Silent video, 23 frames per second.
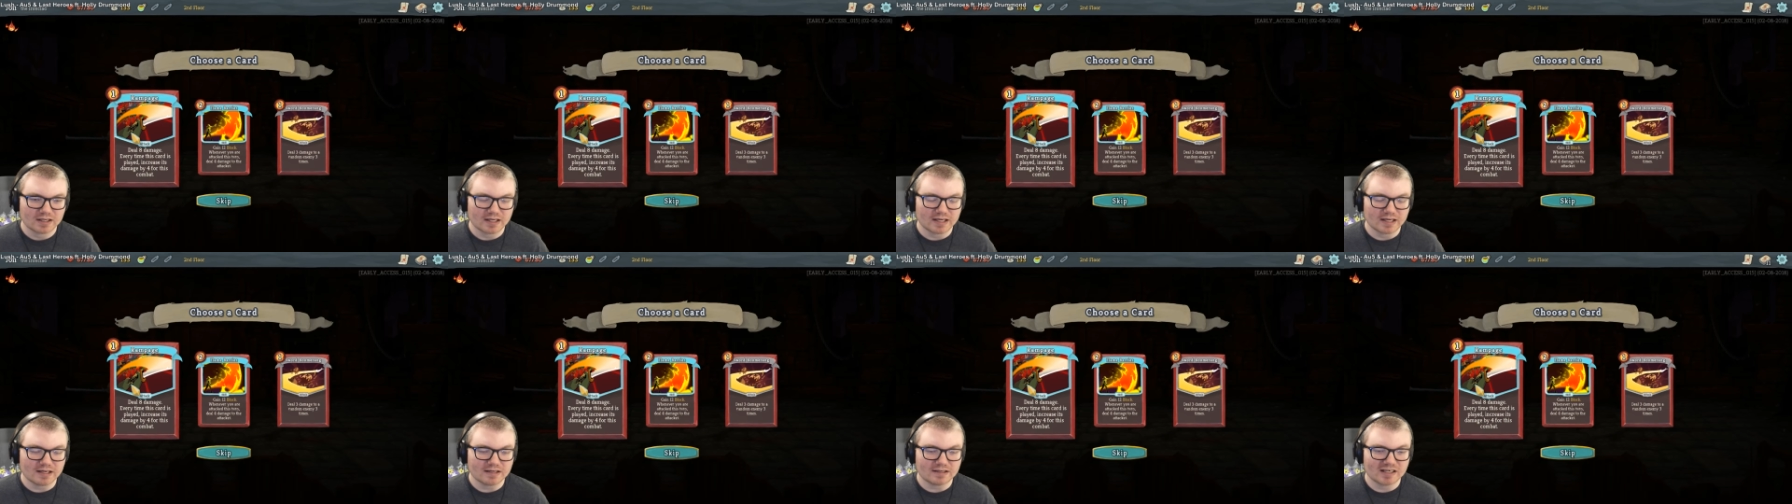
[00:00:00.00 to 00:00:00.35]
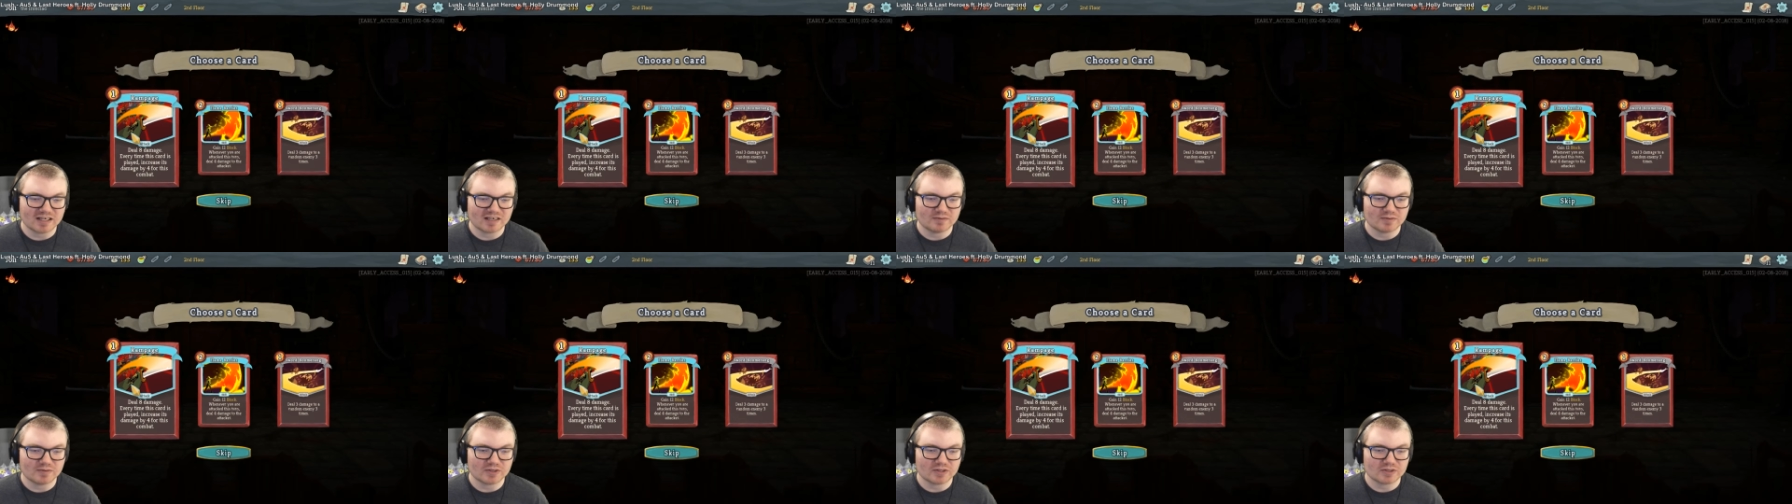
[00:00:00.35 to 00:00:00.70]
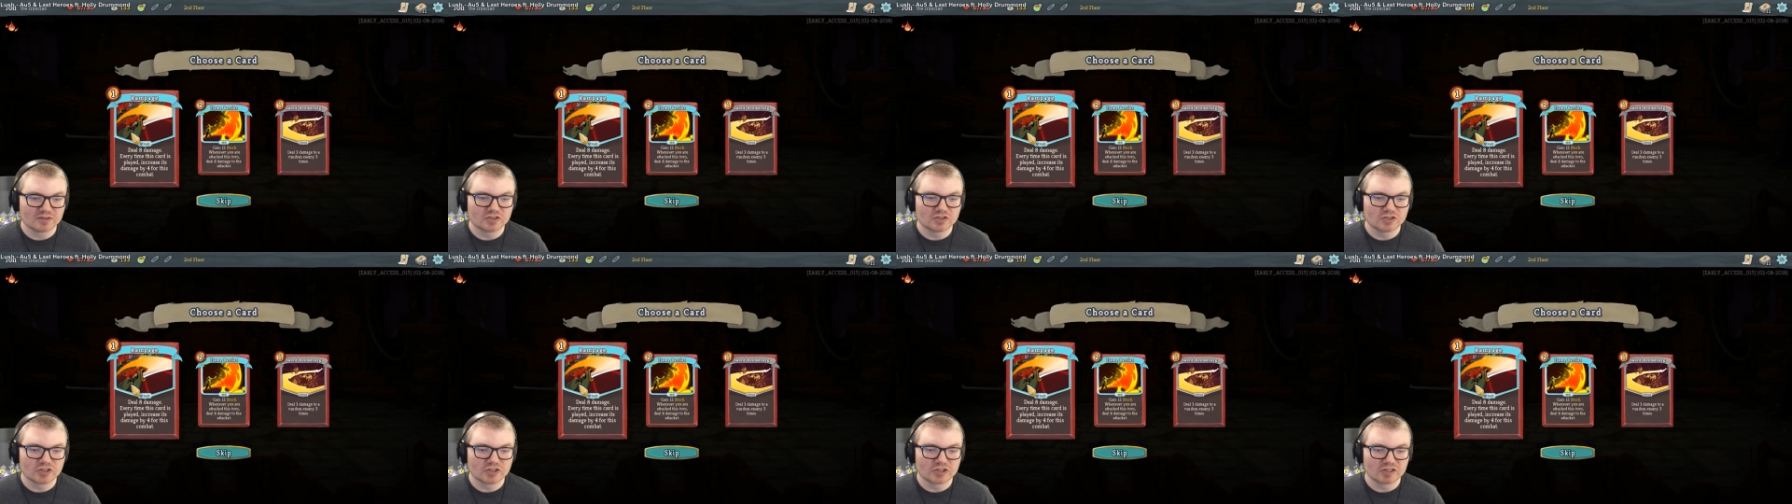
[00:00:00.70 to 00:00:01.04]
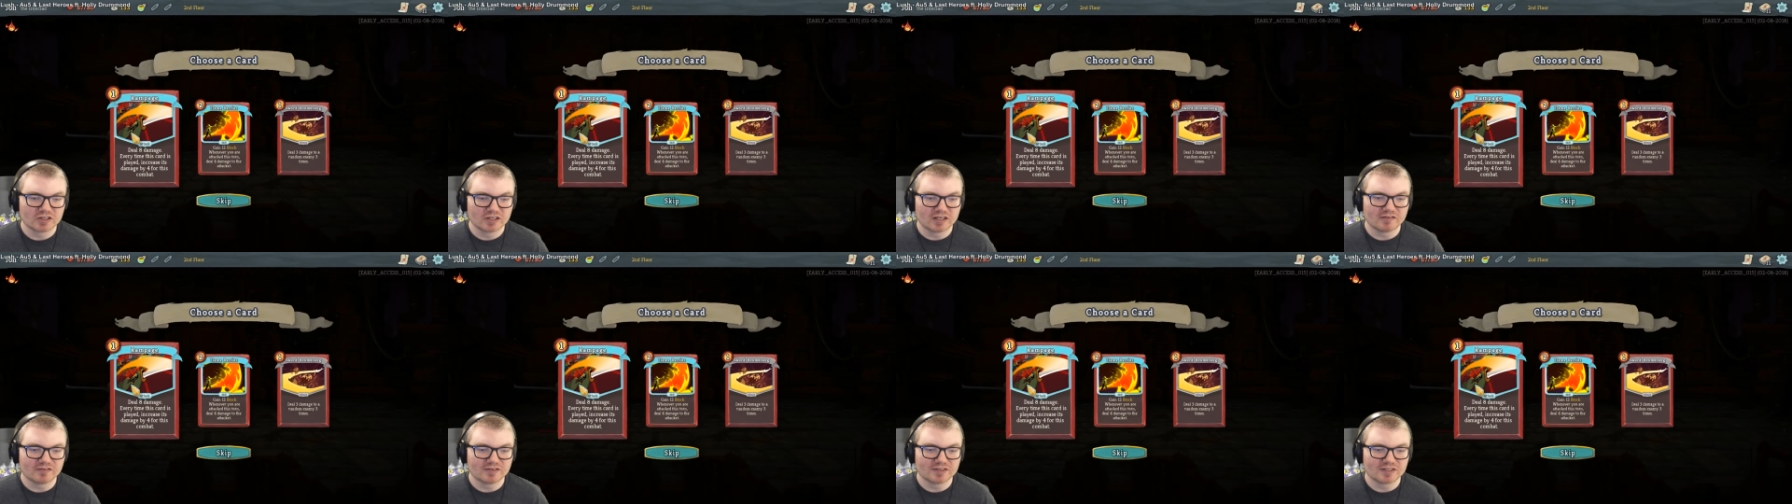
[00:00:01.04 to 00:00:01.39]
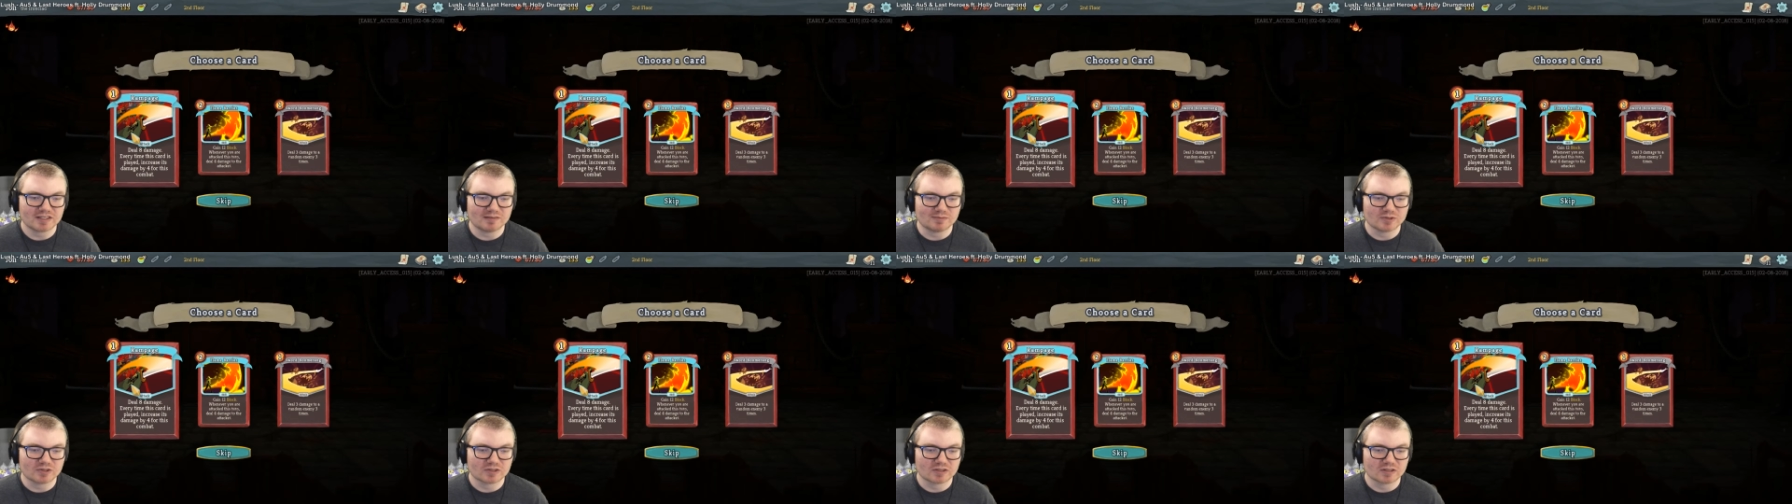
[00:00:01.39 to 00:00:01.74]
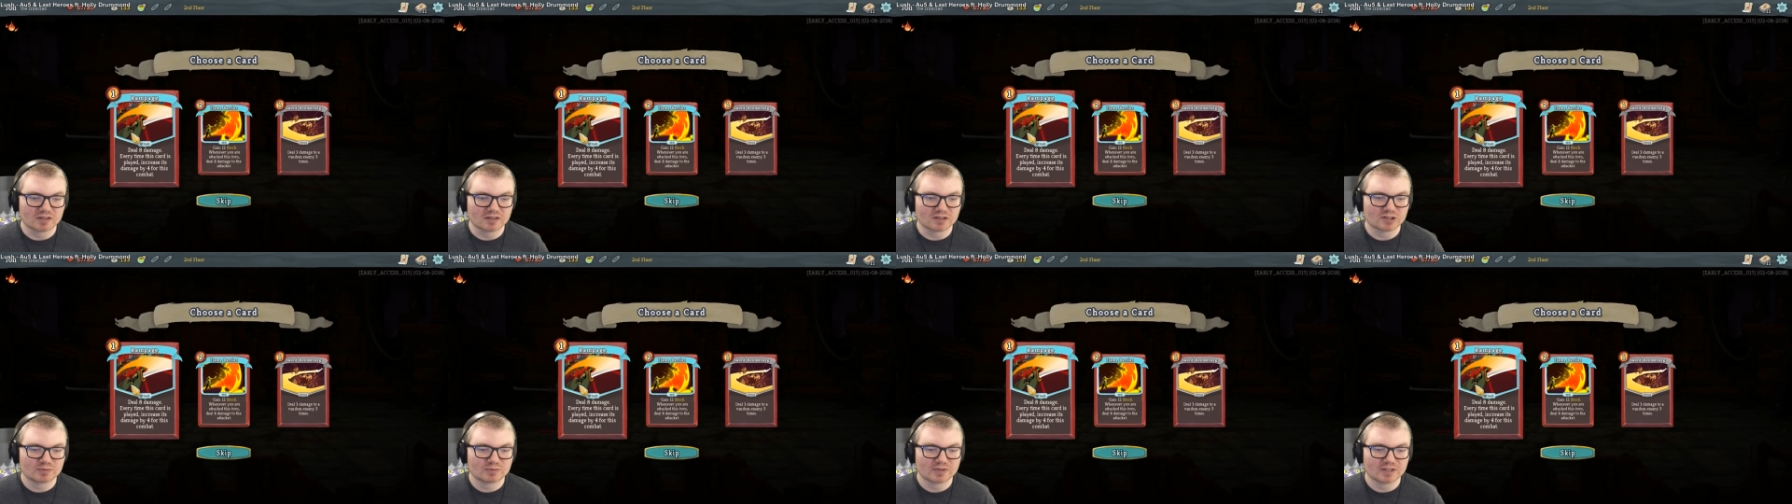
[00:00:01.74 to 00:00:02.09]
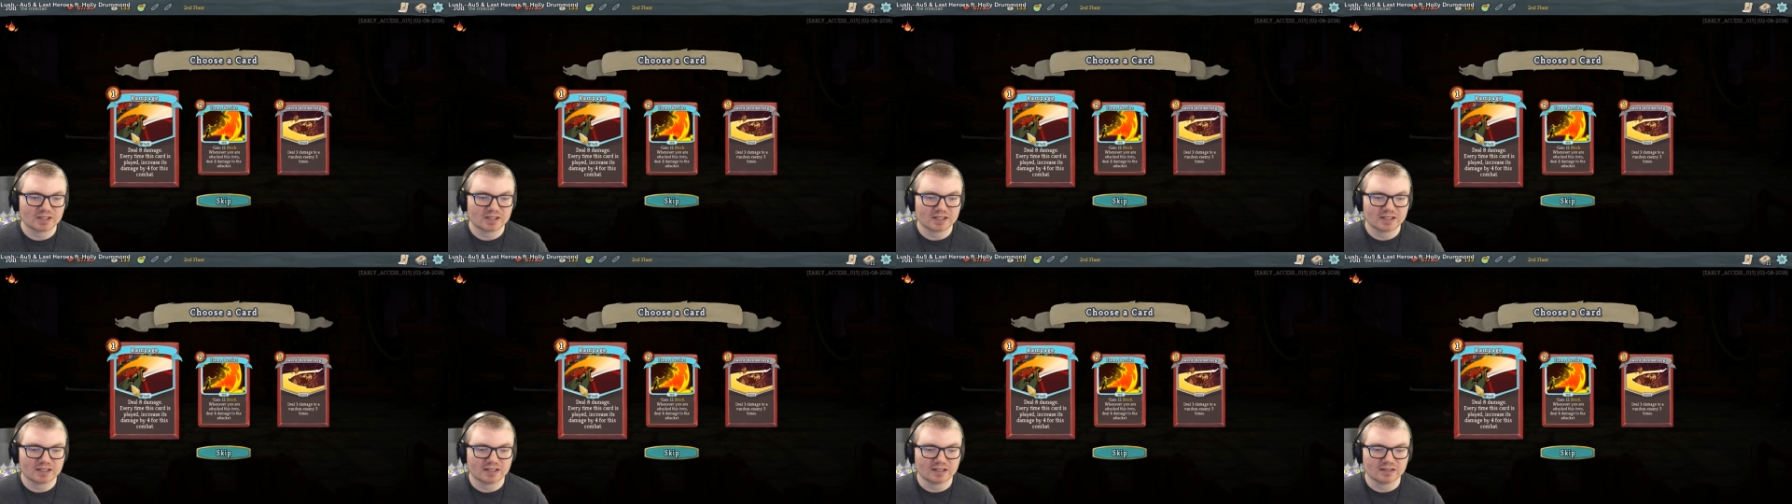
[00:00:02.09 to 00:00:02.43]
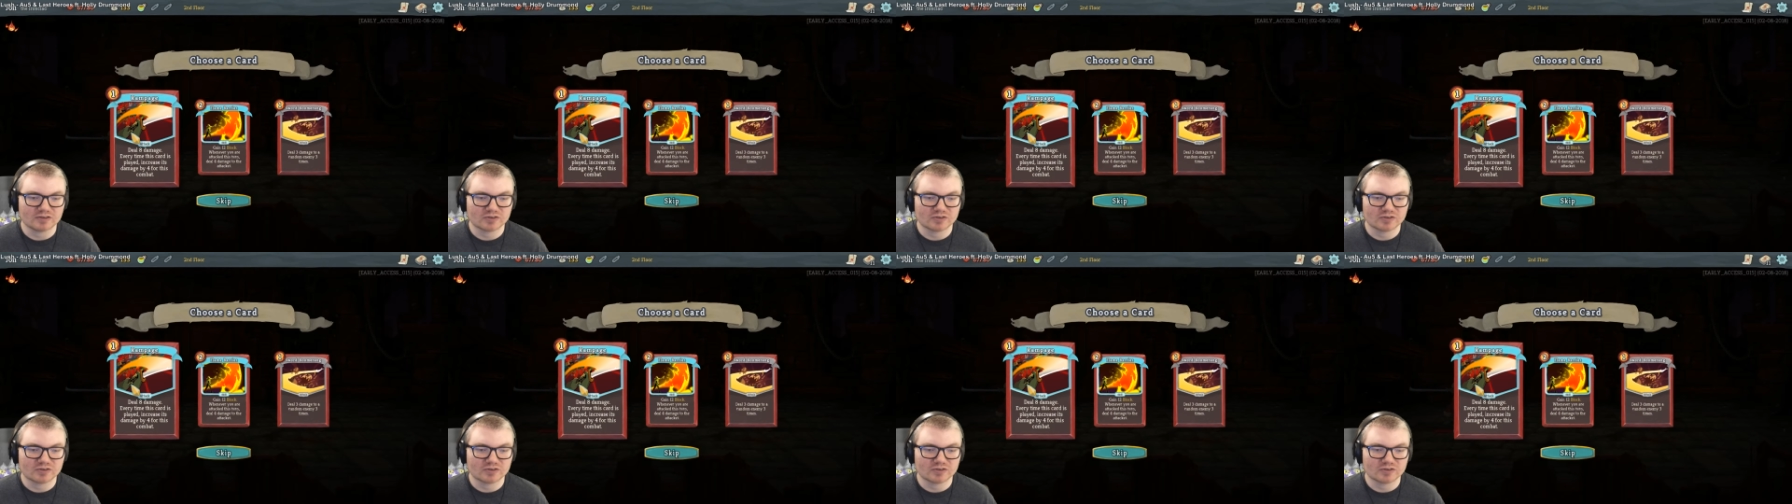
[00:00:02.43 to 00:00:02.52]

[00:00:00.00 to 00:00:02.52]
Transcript: 8 damage. Every time this card is played,